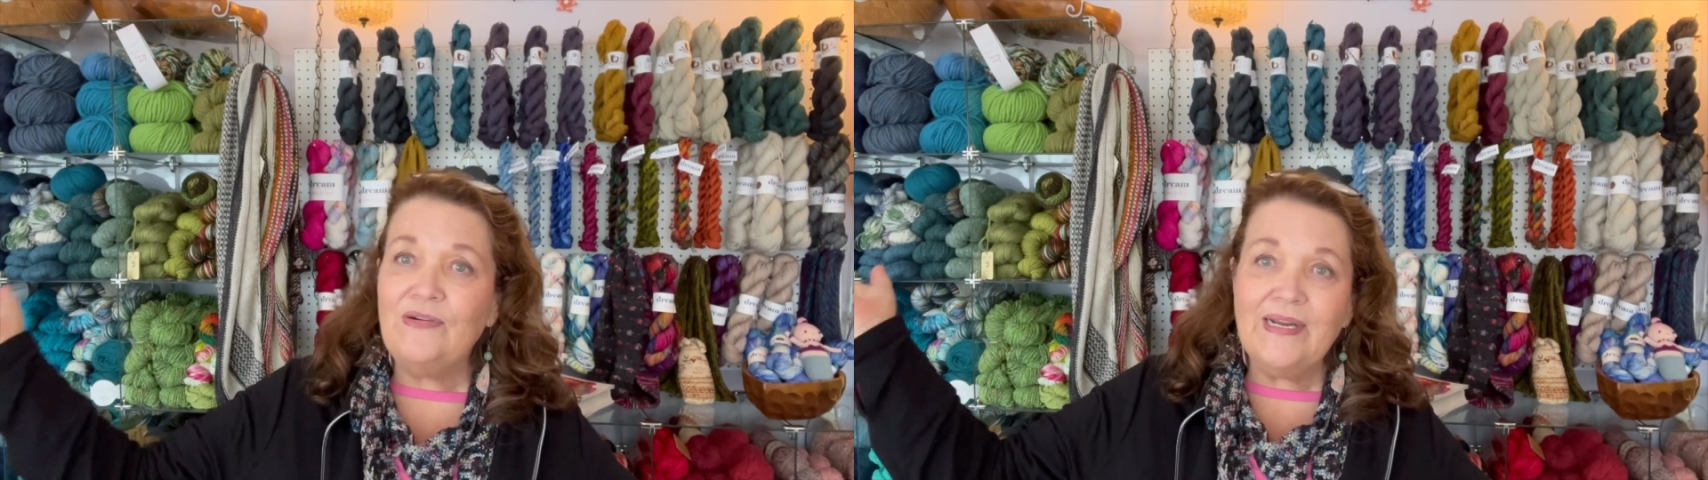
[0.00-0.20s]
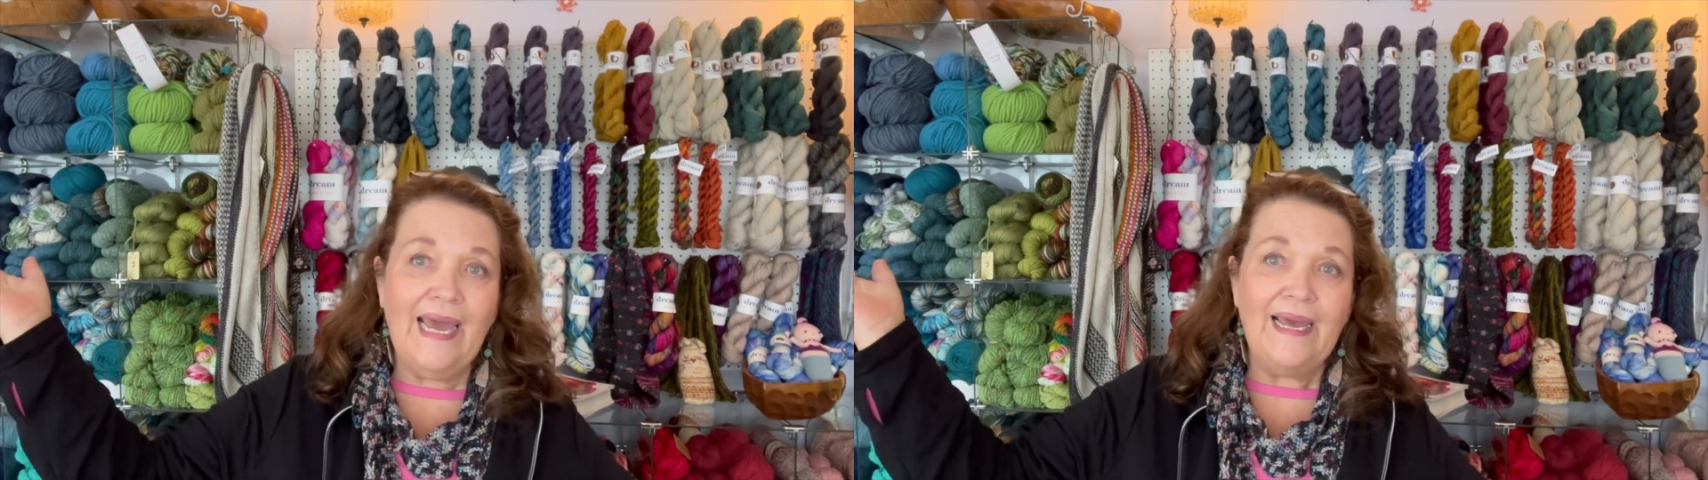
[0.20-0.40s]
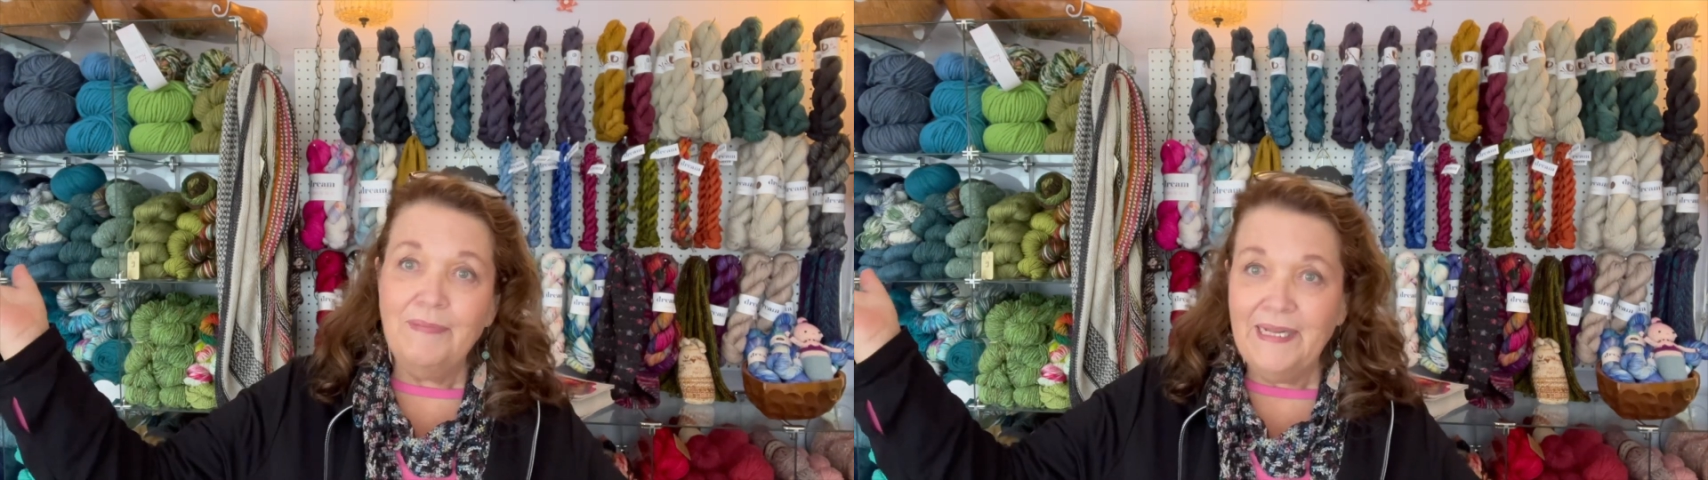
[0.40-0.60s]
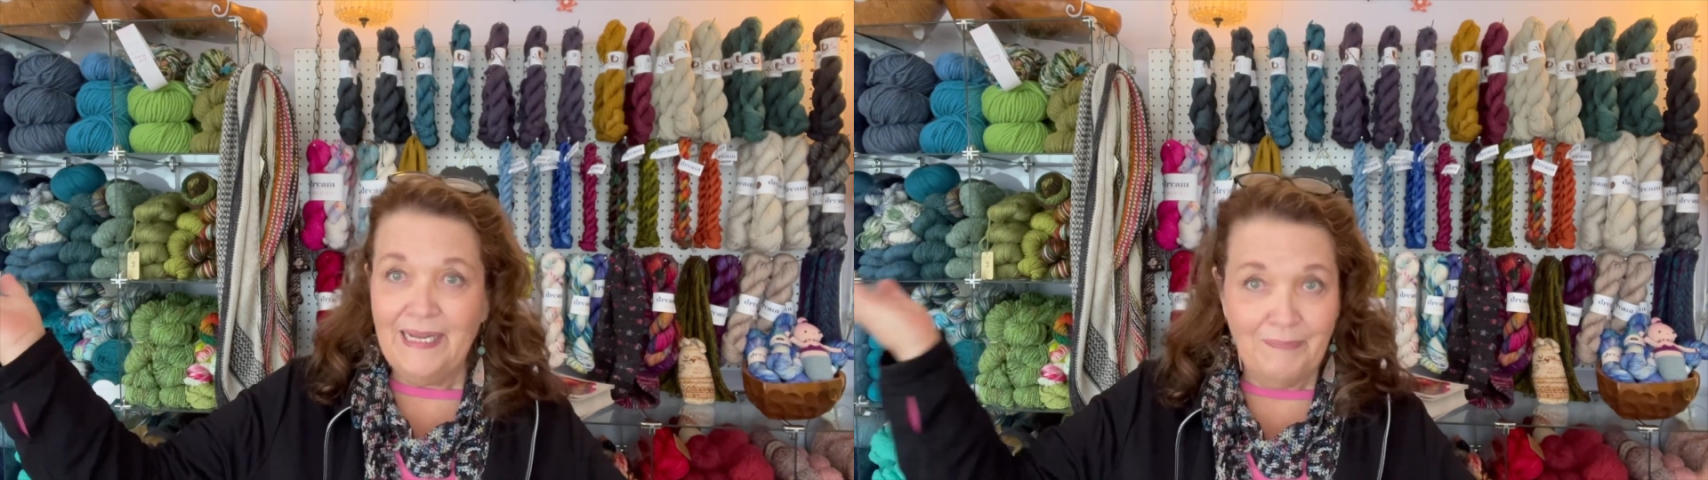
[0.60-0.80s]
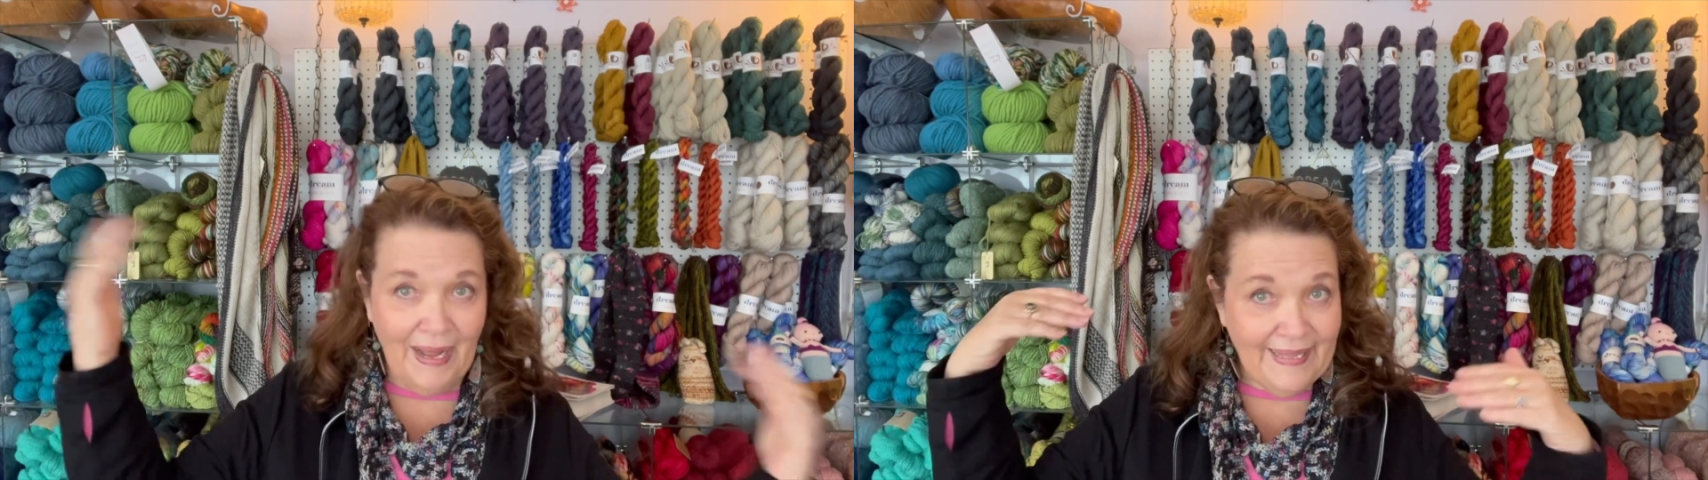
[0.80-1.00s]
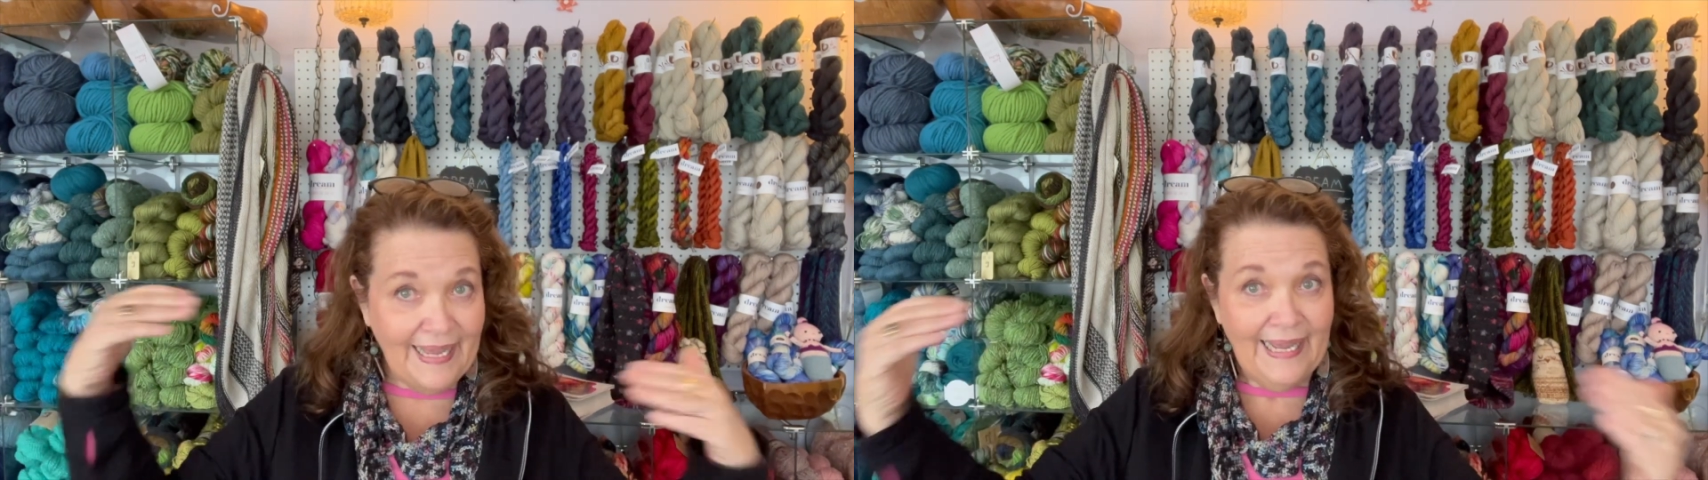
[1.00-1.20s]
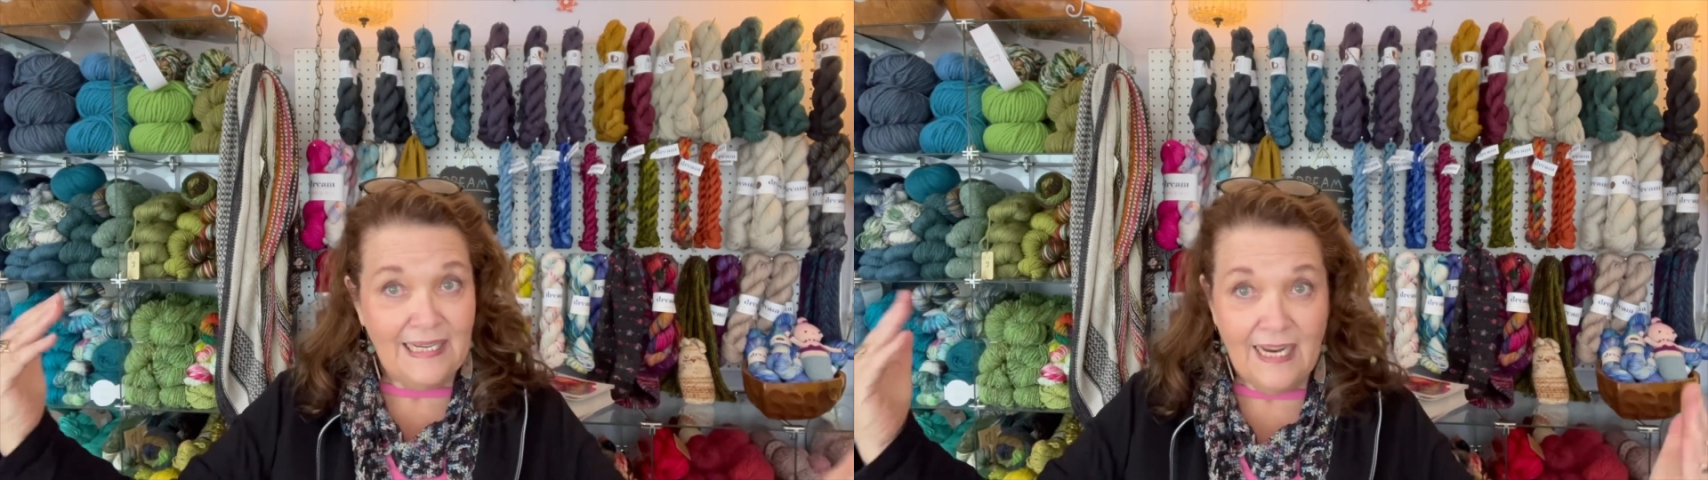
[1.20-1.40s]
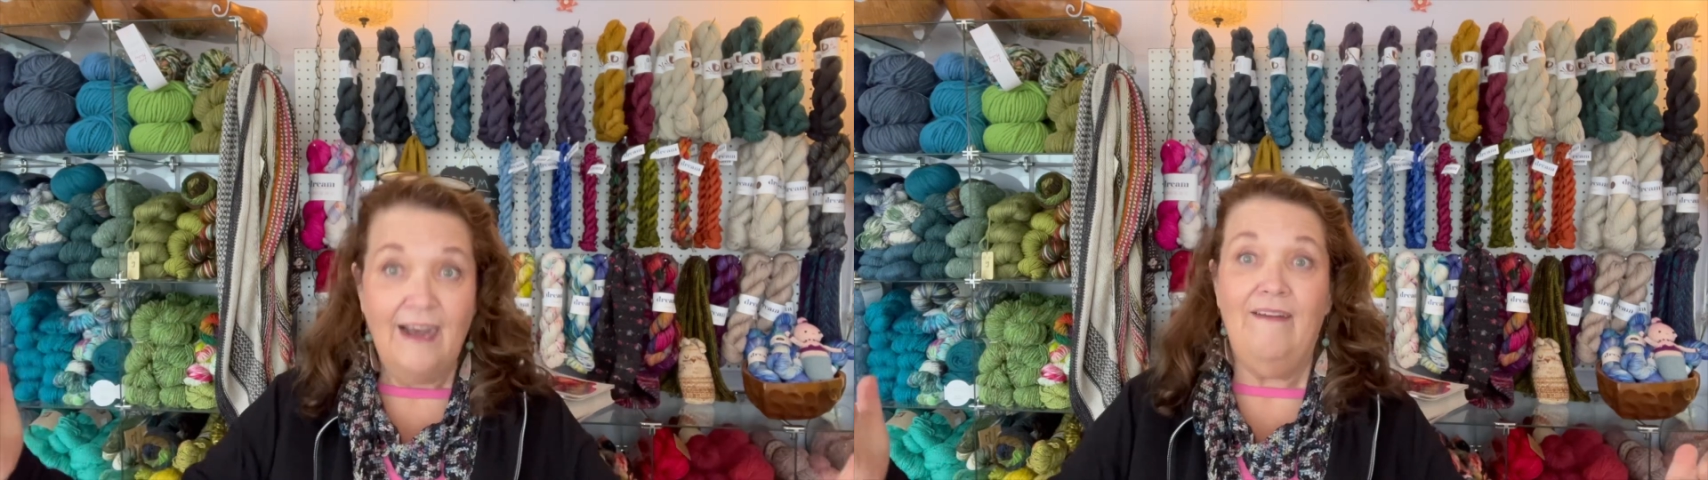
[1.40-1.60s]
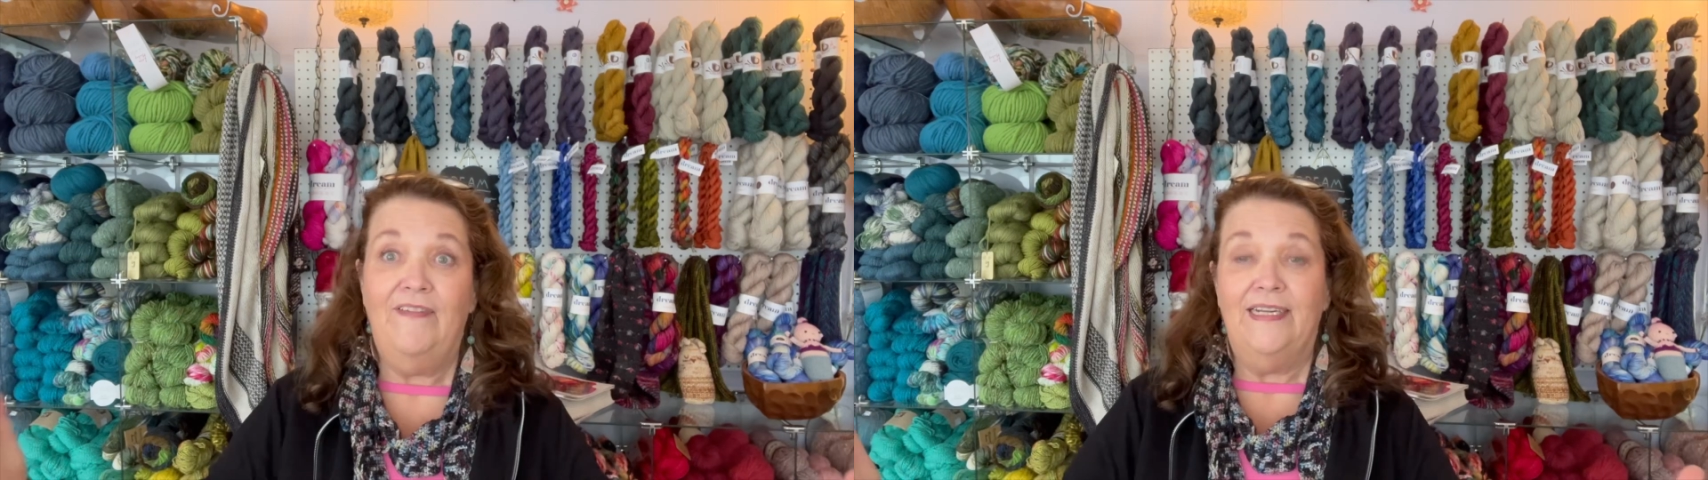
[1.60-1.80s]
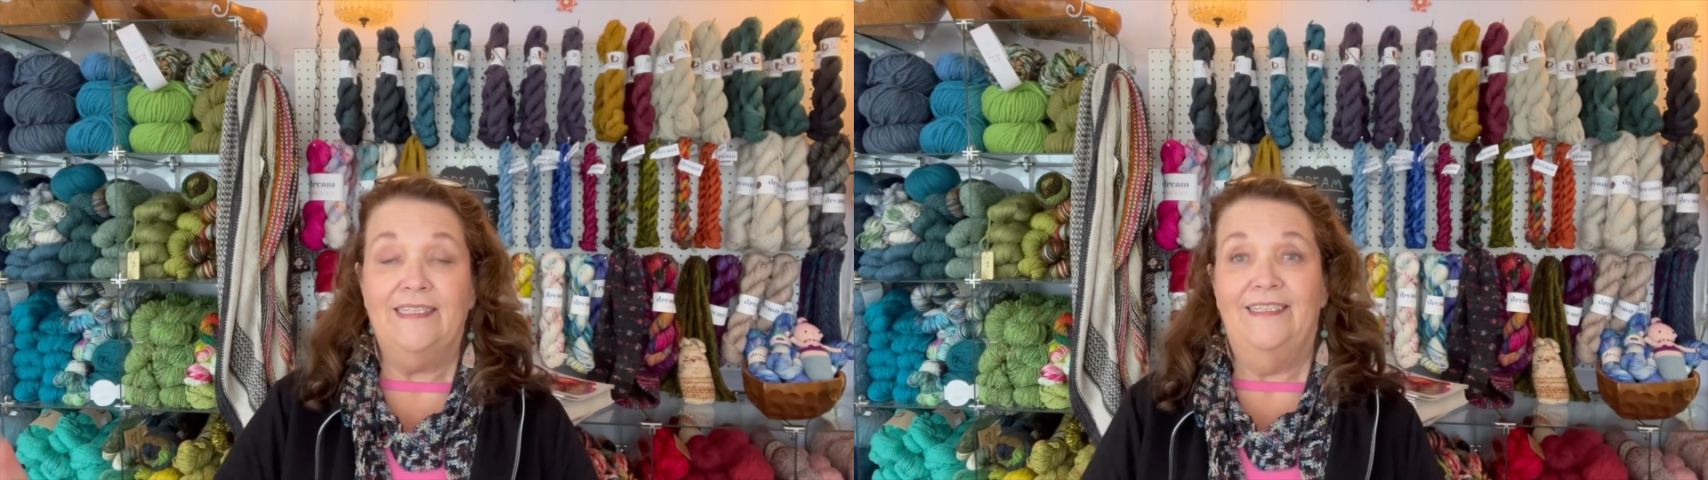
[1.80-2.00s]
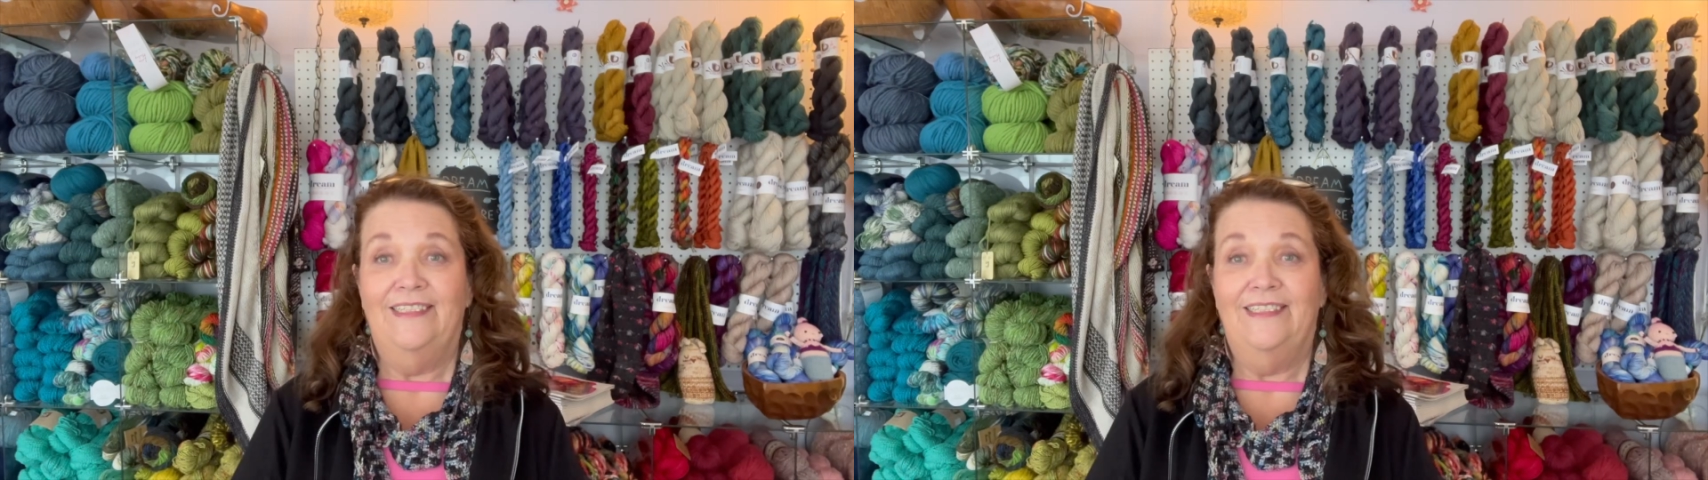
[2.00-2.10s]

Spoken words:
at cabling by the end of it.